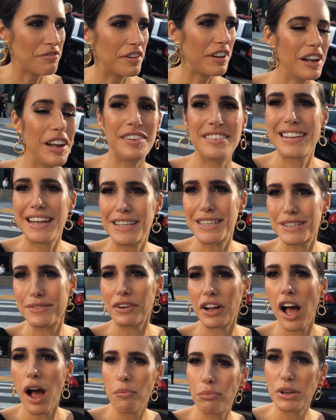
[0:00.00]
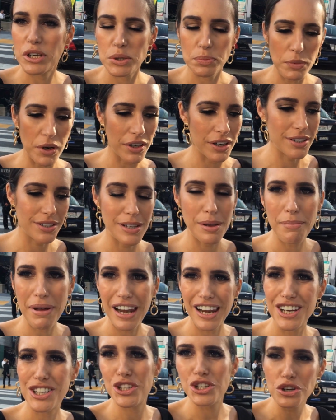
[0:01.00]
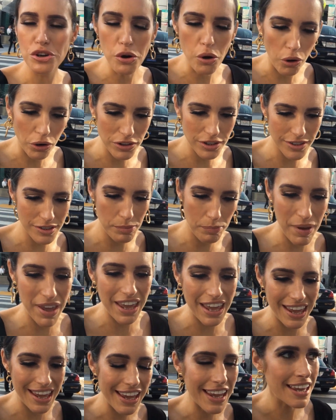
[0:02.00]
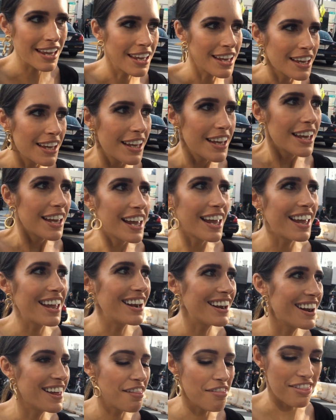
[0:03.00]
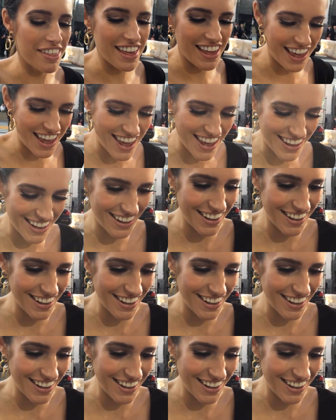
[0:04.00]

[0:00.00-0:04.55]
feel a sense of accomplishment because I managed not to pee in the